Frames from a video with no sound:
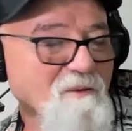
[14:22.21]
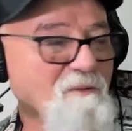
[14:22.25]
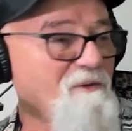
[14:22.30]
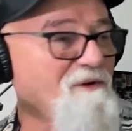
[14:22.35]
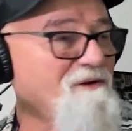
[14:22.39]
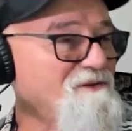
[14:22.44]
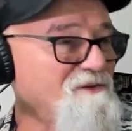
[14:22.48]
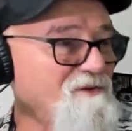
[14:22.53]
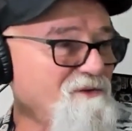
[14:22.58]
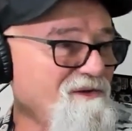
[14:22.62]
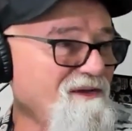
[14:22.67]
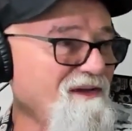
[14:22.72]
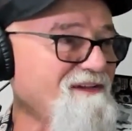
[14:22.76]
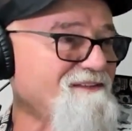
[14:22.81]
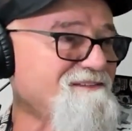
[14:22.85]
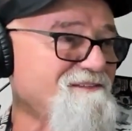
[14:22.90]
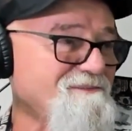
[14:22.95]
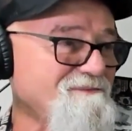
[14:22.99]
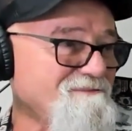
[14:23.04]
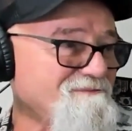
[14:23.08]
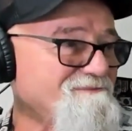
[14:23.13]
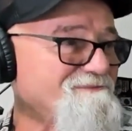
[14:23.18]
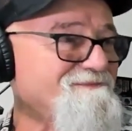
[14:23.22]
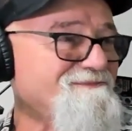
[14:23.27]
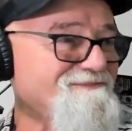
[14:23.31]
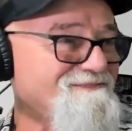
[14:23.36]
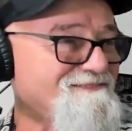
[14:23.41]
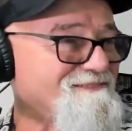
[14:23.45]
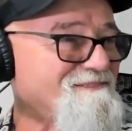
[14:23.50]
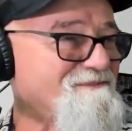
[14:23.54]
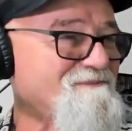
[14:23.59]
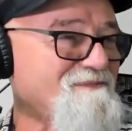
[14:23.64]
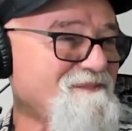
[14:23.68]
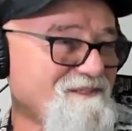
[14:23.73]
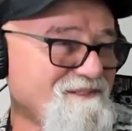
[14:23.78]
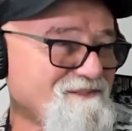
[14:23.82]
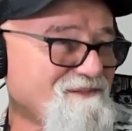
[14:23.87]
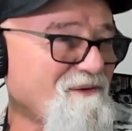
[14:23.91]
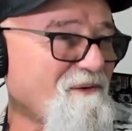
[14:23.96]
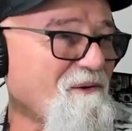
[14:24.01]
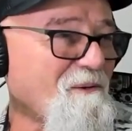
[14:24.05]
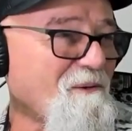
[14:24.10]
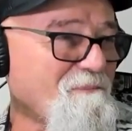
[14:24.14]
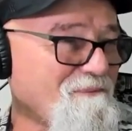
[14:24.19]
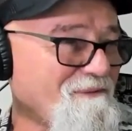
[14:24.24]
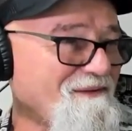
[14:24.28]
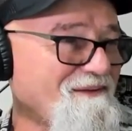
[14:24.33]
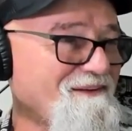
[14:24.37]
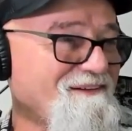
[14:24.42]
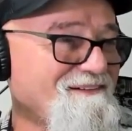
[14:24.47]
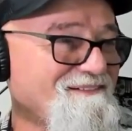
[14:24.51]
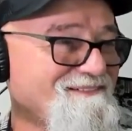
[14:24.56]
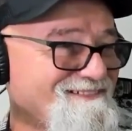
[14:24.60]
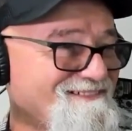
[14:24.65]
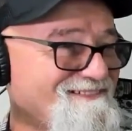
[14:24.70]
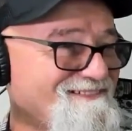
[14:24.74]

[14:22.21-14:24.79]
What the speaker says: But when you got some guitar players